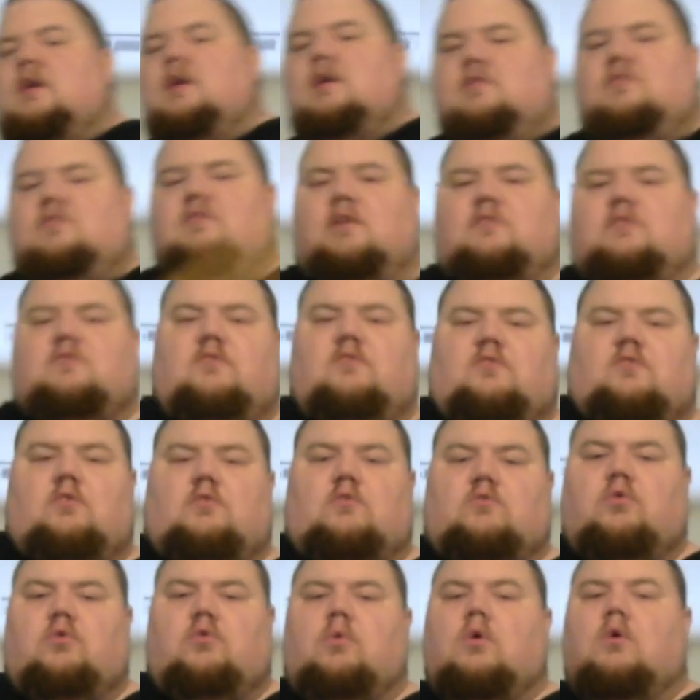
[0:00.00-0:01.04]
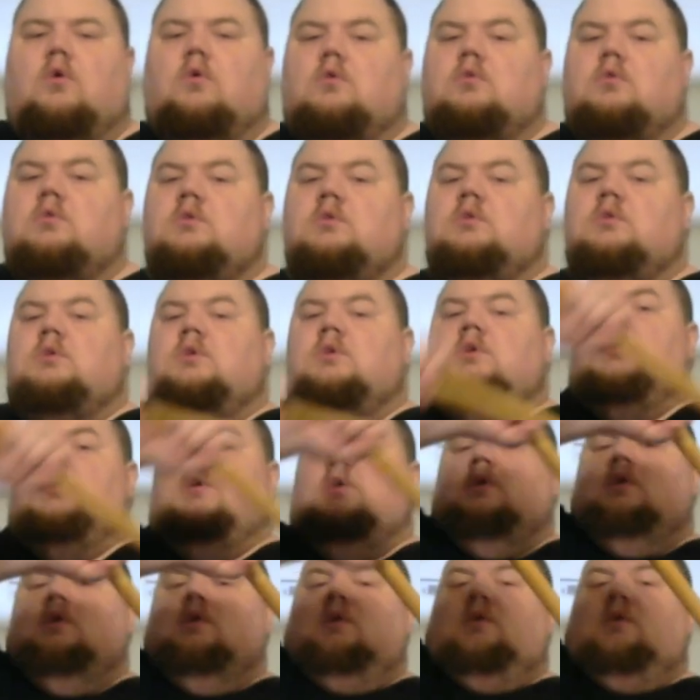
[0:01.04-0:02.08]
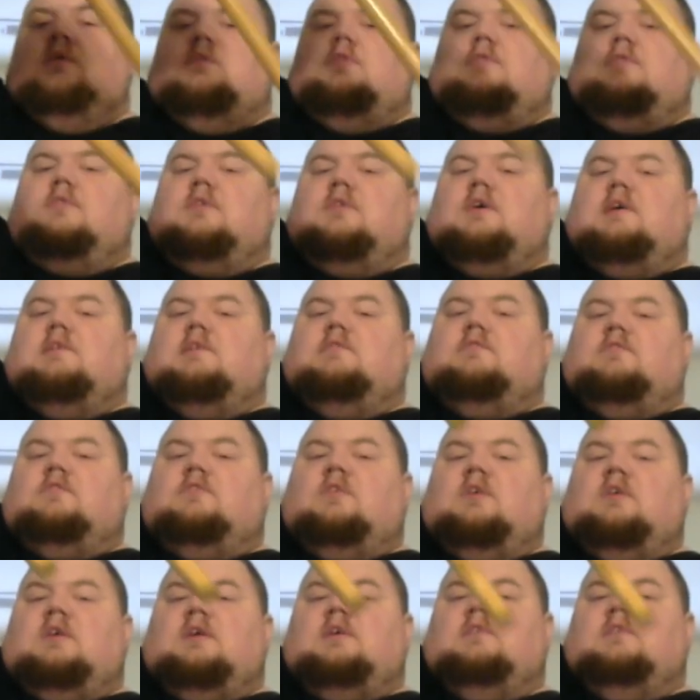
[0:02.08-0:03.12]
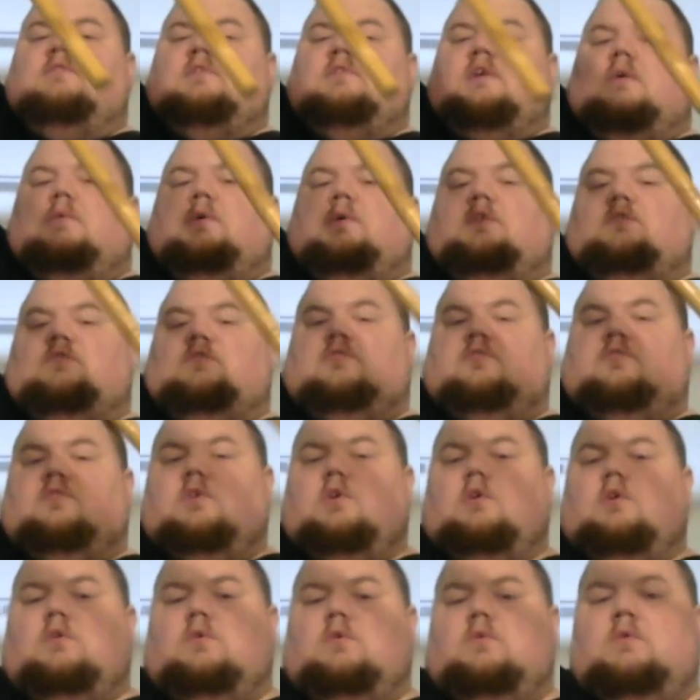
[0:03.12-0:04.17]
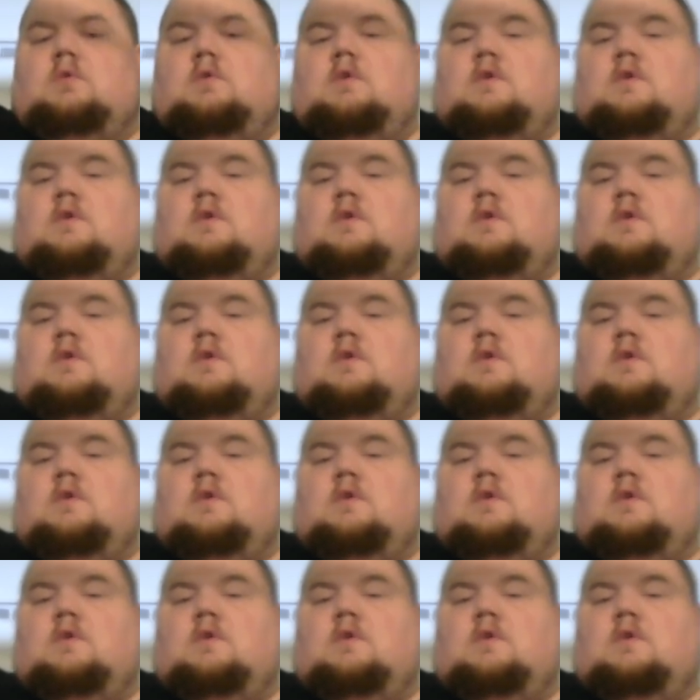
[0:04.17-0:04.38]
It's not just a twirl. This is now a slow